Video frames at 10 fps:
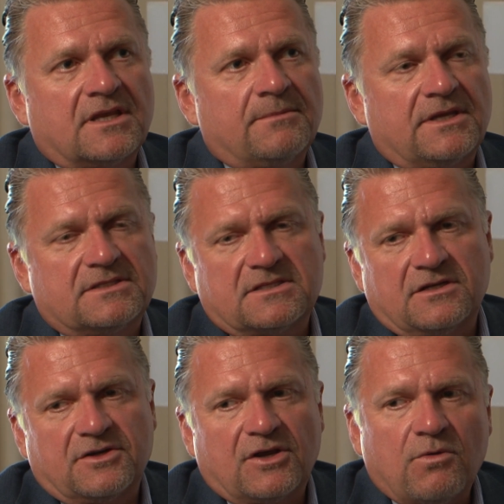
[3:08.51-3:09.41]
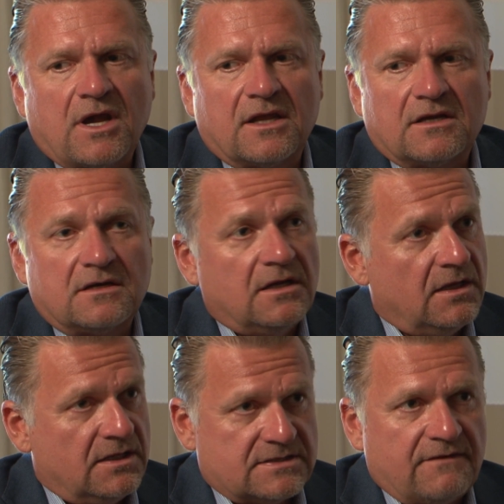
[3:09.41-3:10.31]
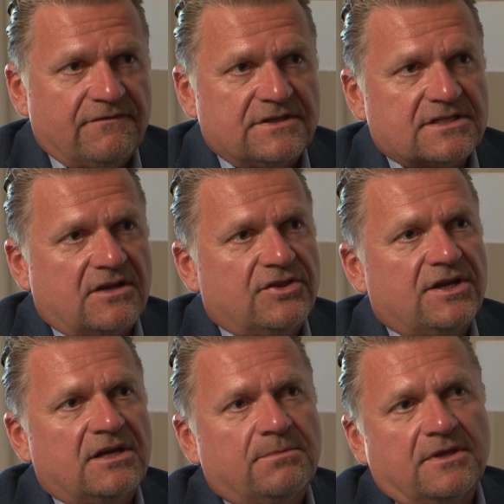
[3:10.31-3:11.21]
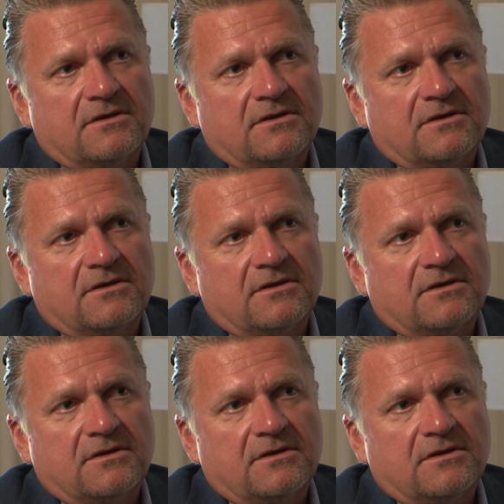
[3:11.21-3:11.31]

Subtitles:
They may still require some physical therapy,